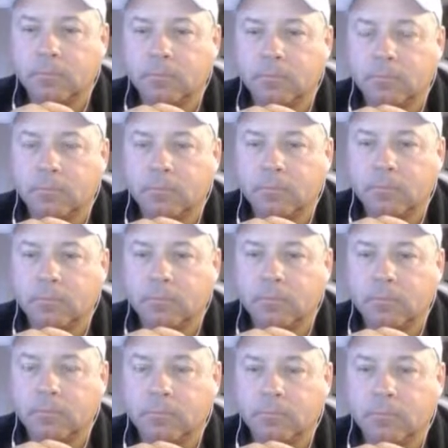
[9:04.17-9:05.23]

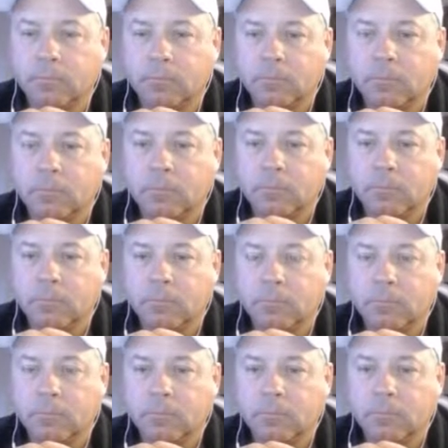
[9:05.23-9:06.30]

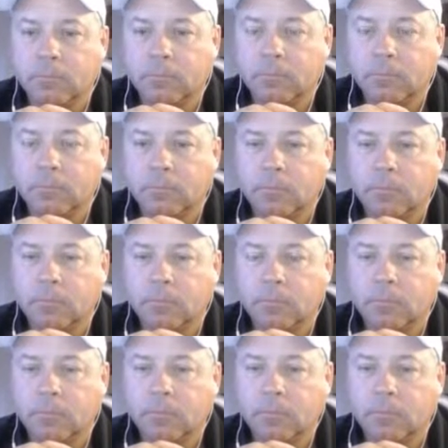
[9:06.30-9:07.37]

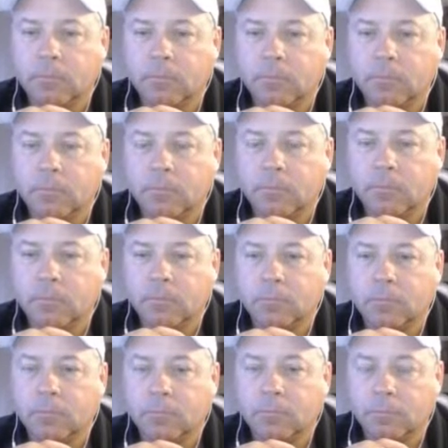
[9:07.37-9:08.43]

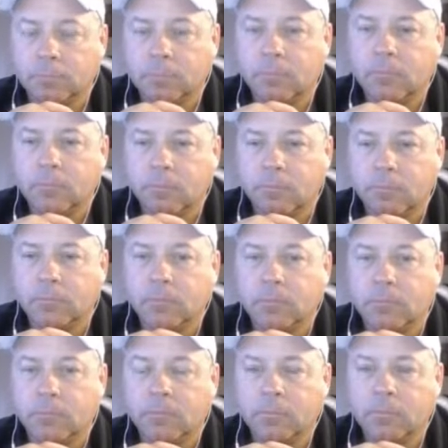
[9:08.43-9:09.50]

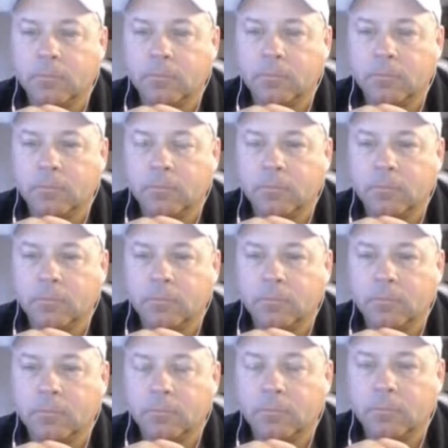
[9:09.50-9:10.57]

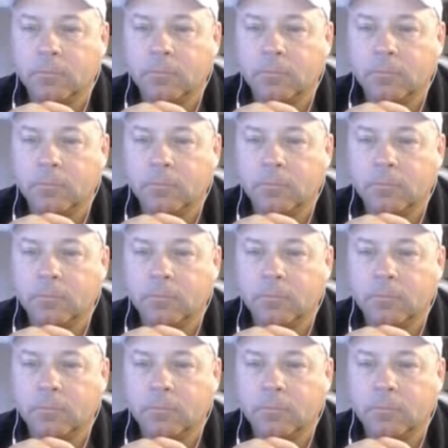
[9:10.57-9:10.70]
[no speech]